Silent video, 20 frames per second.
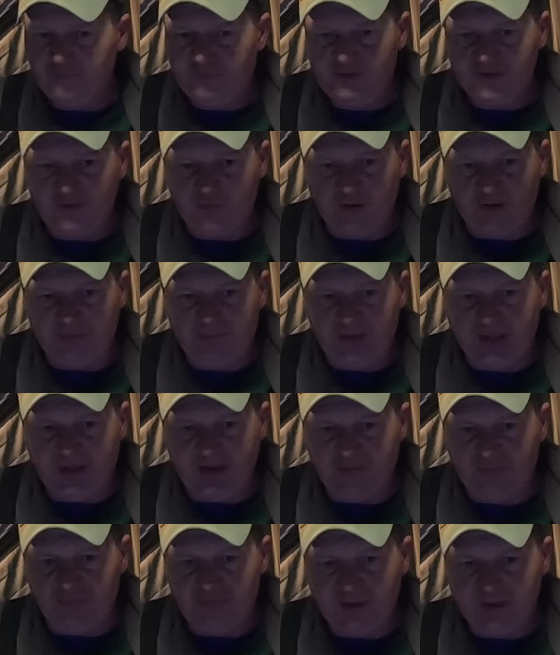swiped
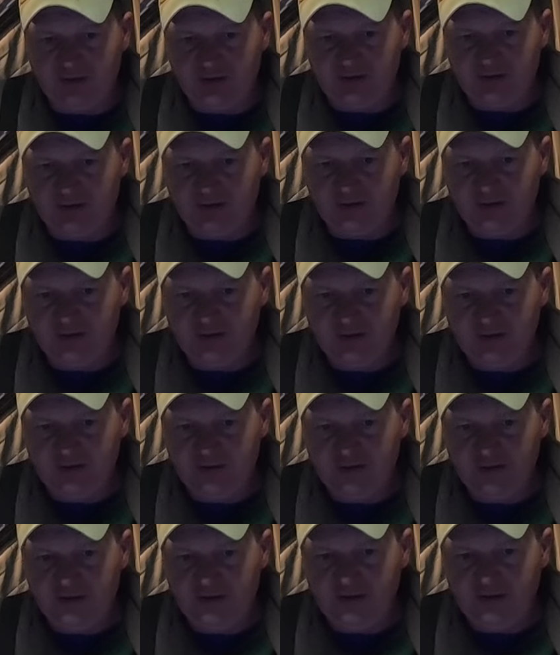at it and missed.
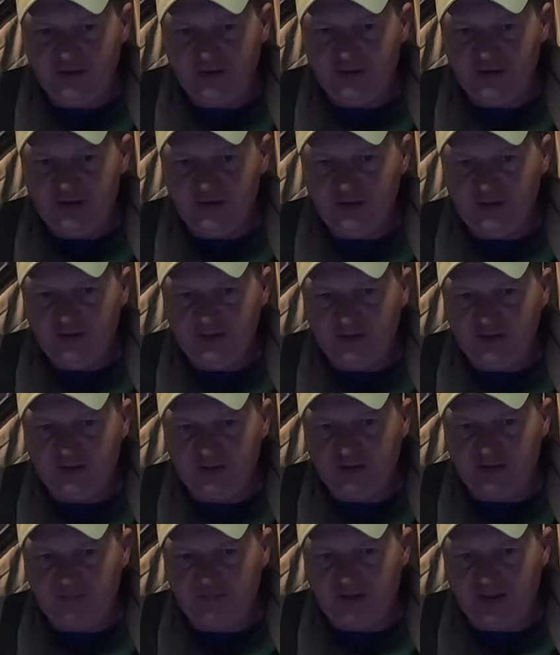It's
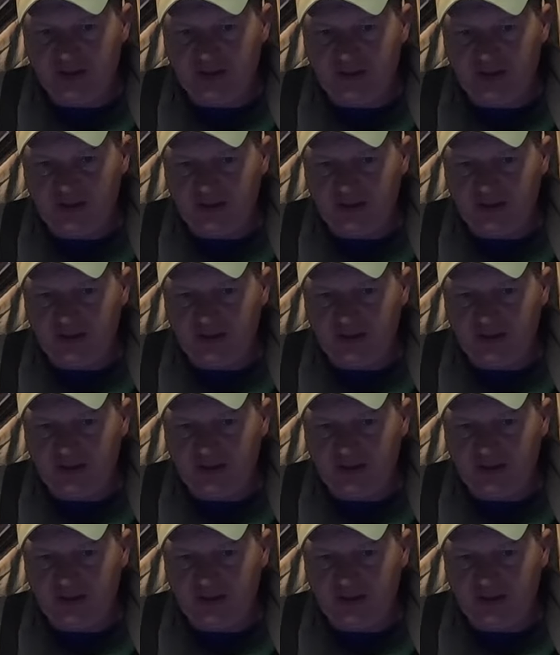gonna come back